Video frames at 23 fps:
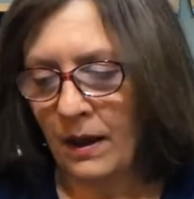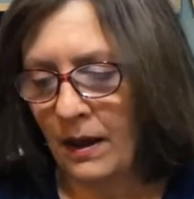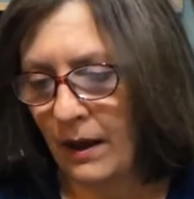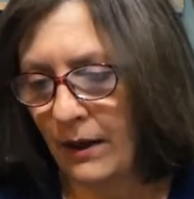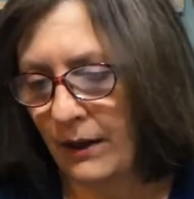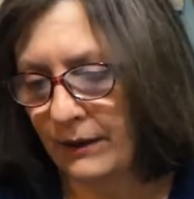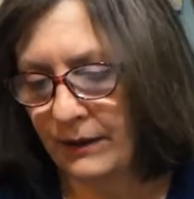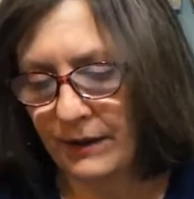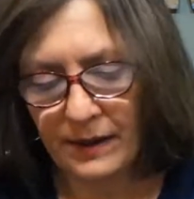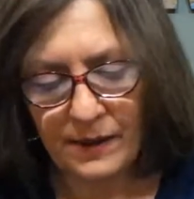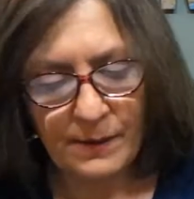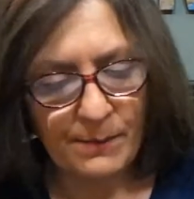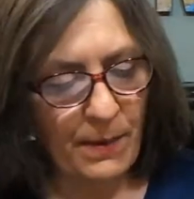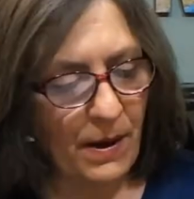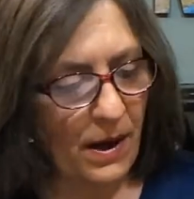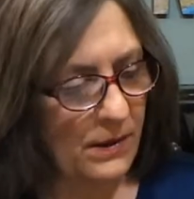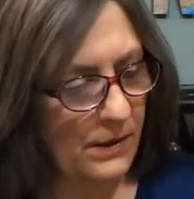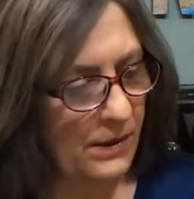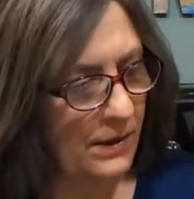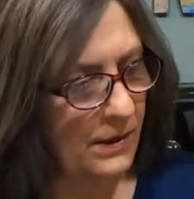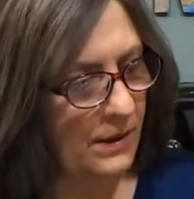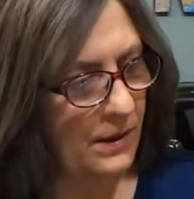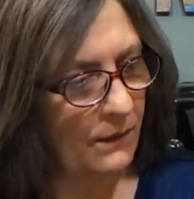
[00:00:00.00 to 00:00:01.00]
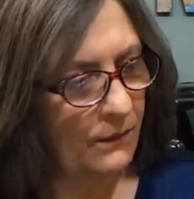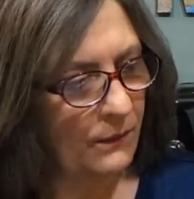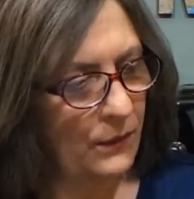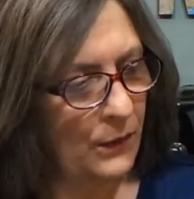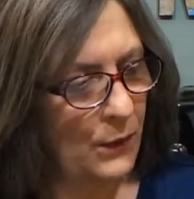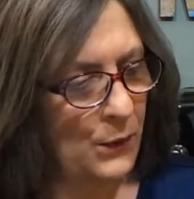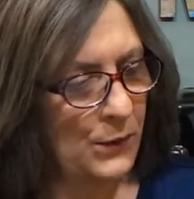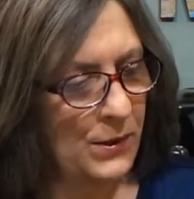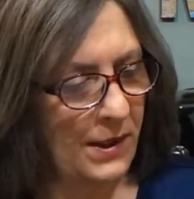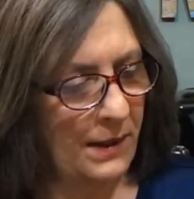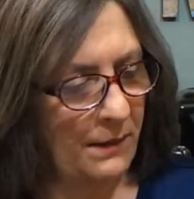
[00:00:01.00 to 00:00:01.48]
All right, this box is
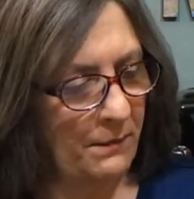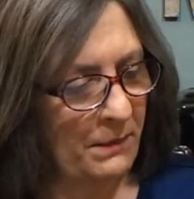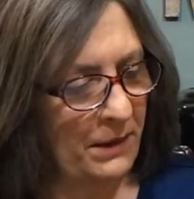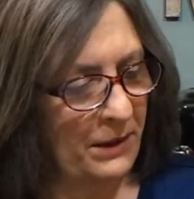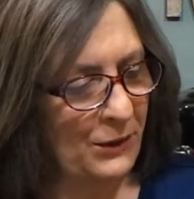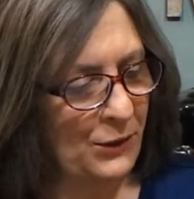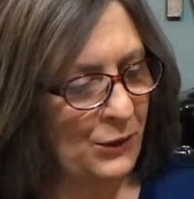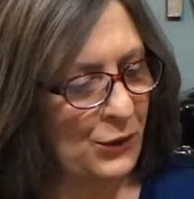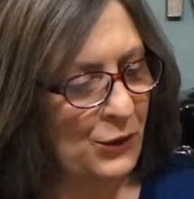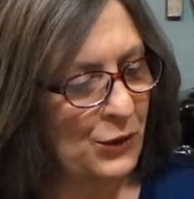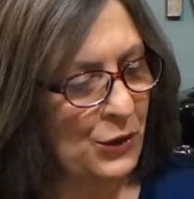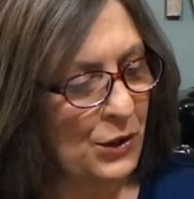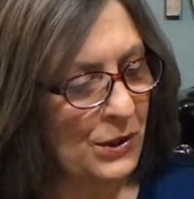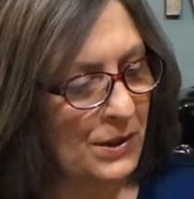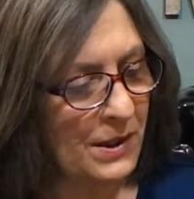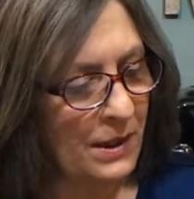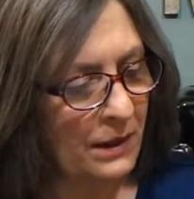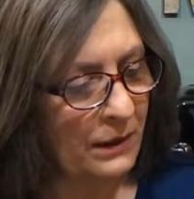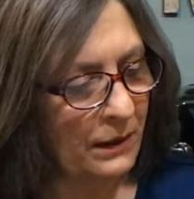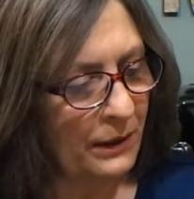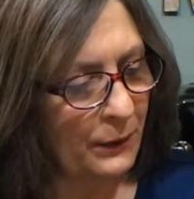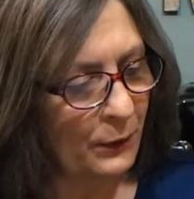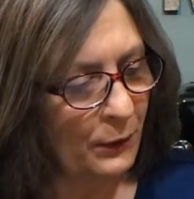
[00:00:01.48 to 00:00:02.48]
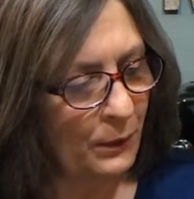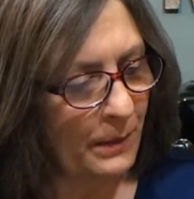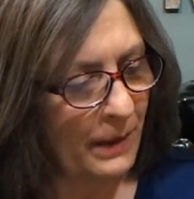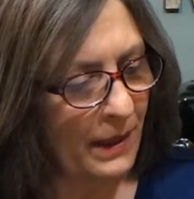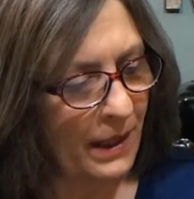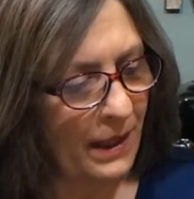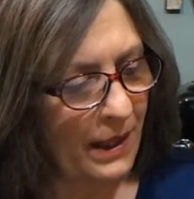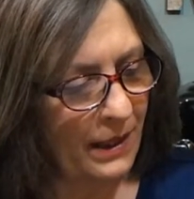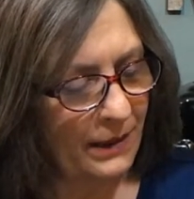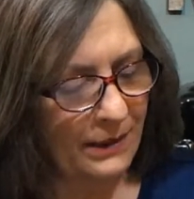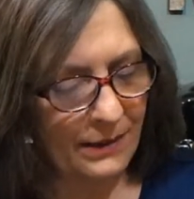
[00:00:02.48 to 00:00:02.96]
confusing me just a little
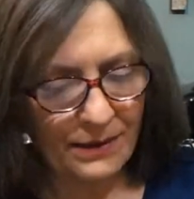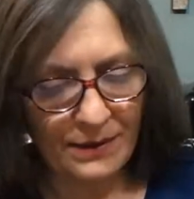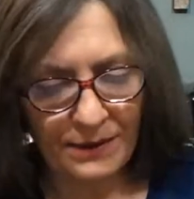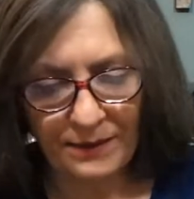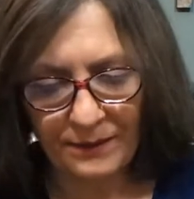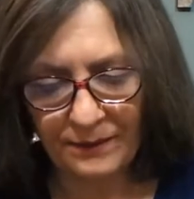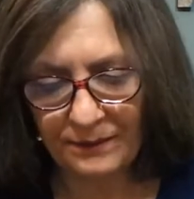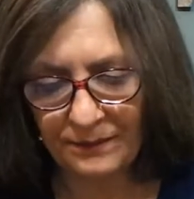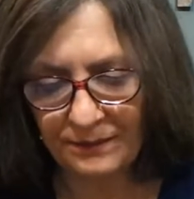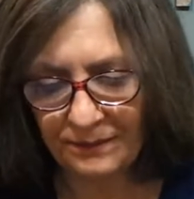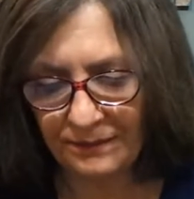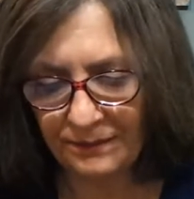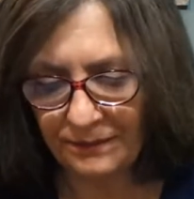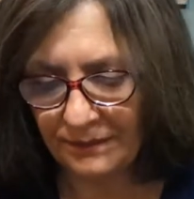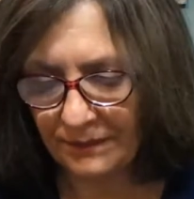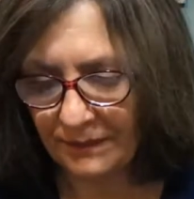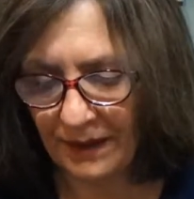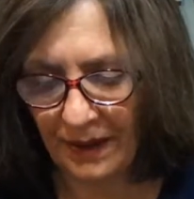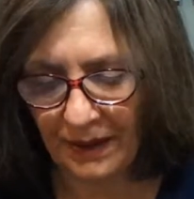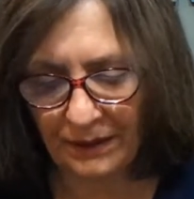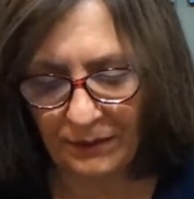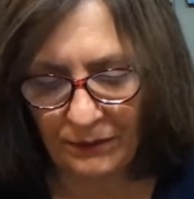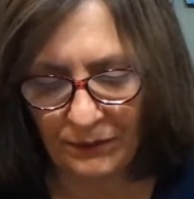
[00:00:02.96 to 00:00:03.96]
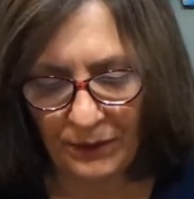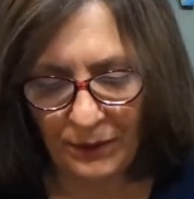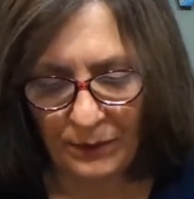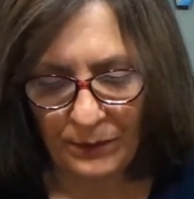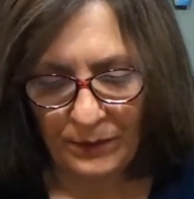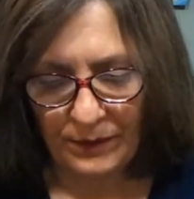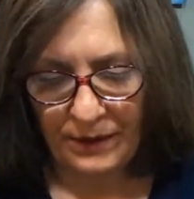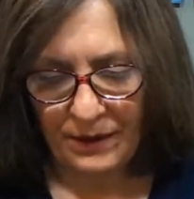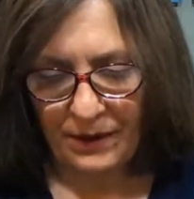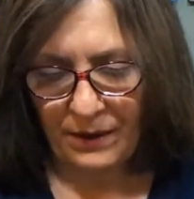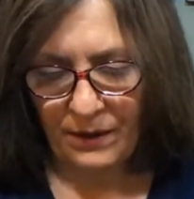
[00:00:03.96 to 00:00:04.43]
bit. I don't know
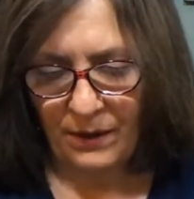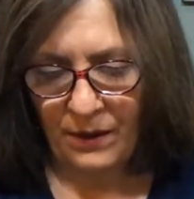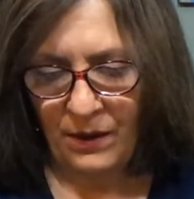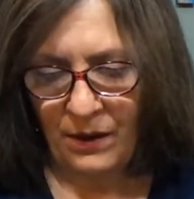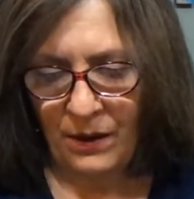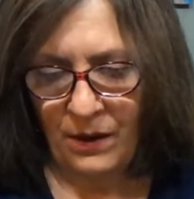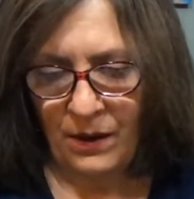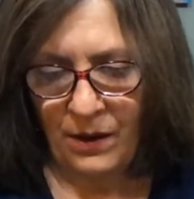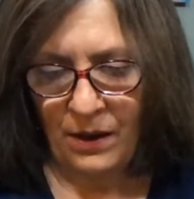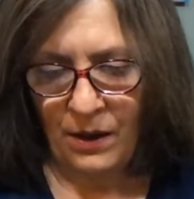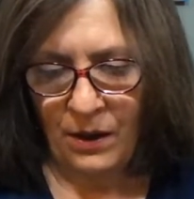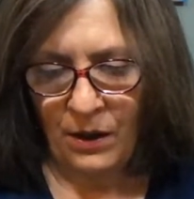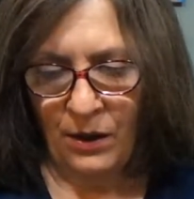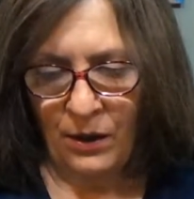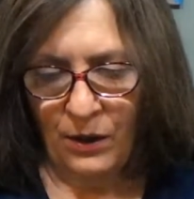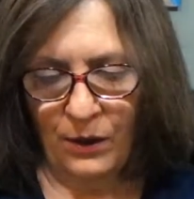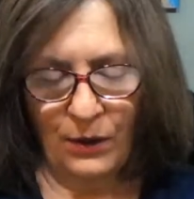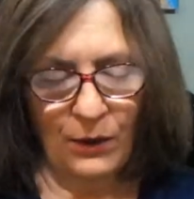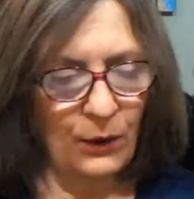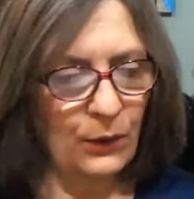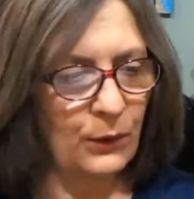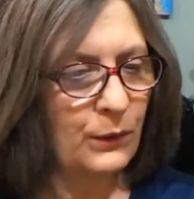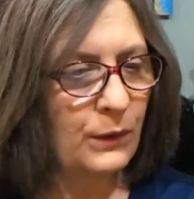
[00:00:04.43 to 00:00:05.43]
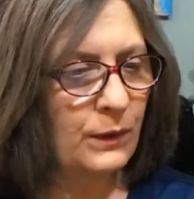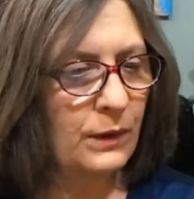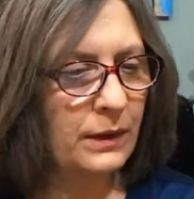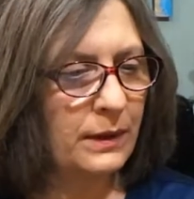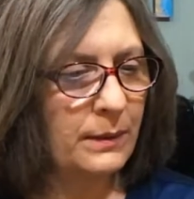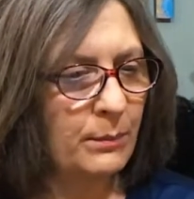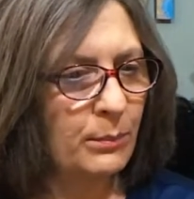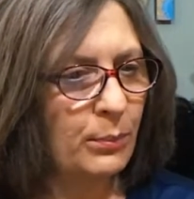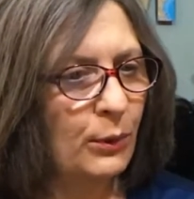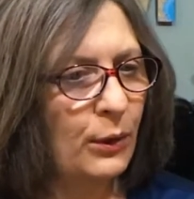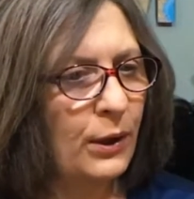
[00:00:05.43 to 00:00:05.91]
what
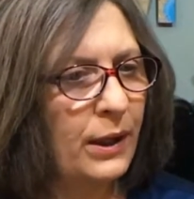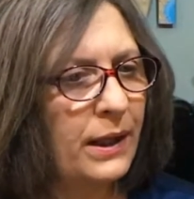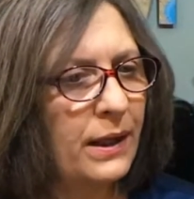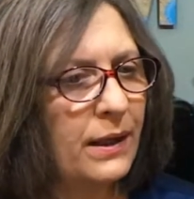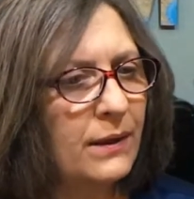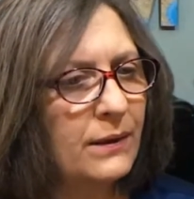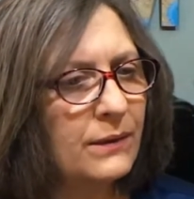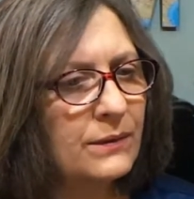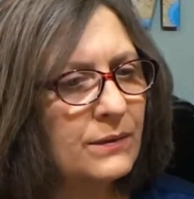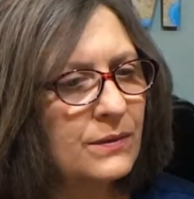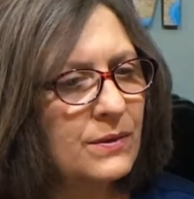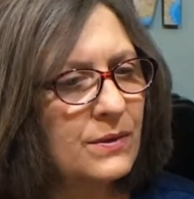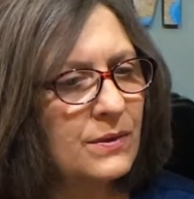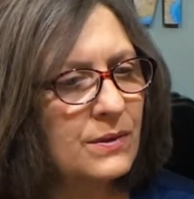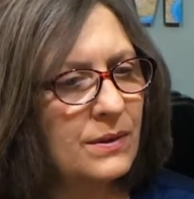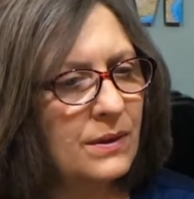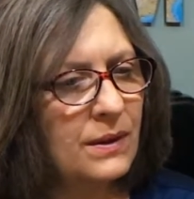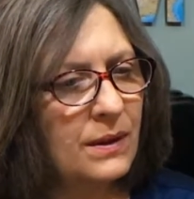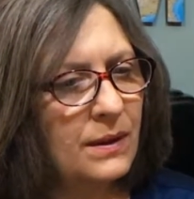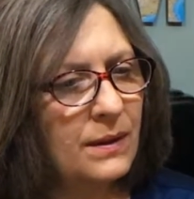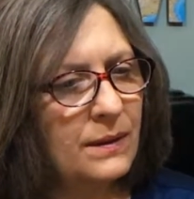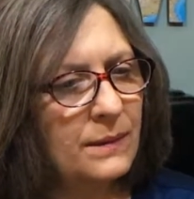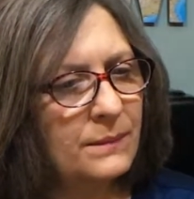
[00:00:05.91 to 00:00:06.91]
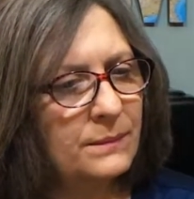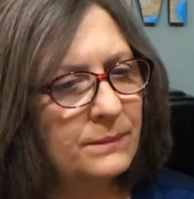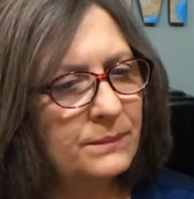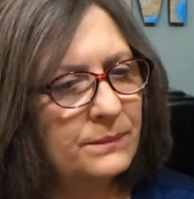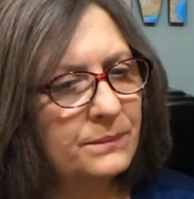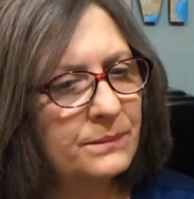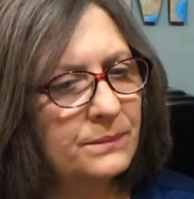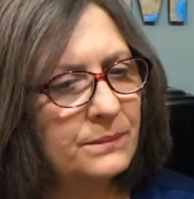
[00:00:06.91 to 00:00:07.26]
Earthly Browns. I don't